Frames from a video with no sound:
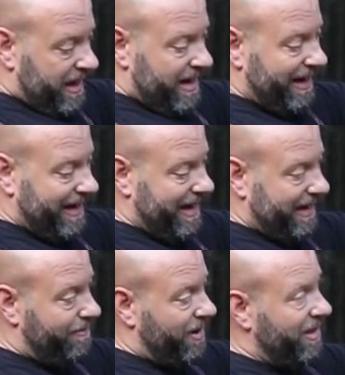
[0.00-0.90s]
and I can't
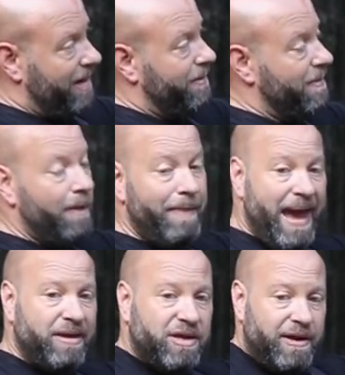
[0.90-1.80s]
get my lineman belt
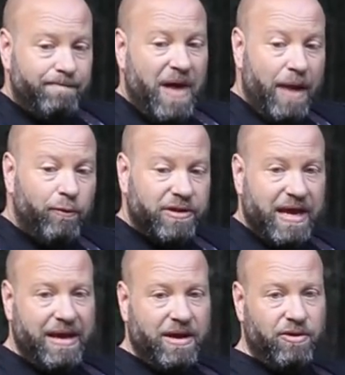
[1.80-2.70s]
past it I will
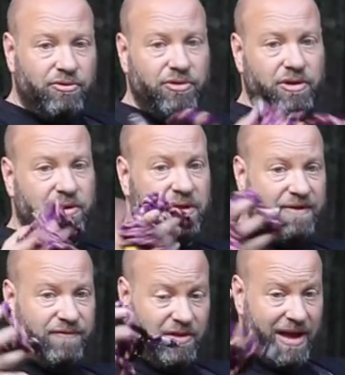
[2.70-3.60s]
take the
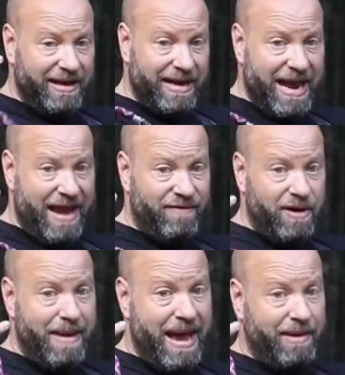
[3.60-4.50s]
safety line that I have on
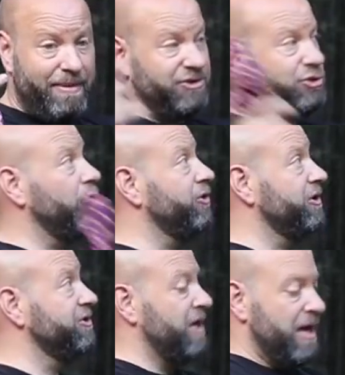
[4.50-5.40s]
the back of my
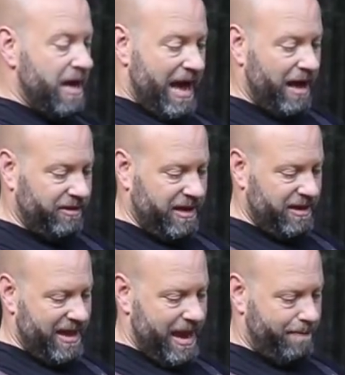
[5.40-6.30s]
shoulders I'll
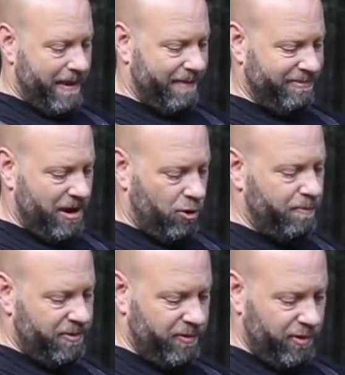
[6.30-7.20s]
take that pop that
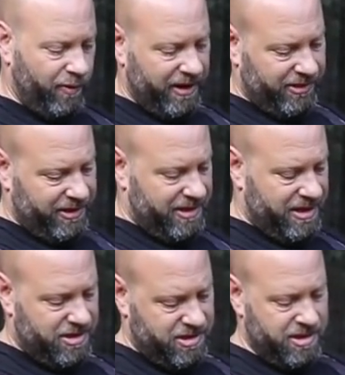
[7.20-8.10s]
open real quick like
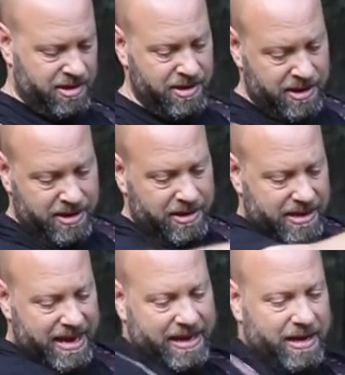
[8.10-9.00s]
this
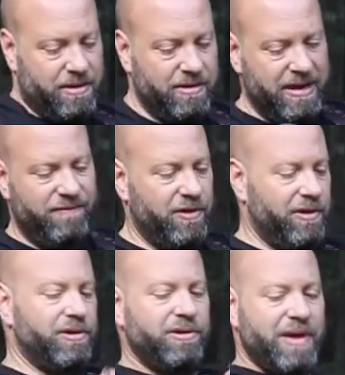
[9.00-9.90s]
take it give it a
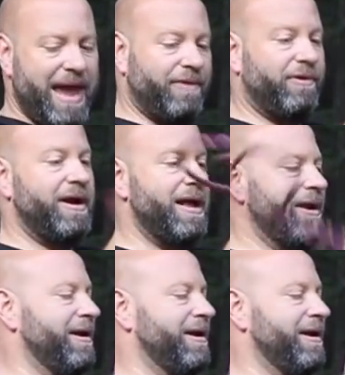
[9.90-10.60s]
little slack right on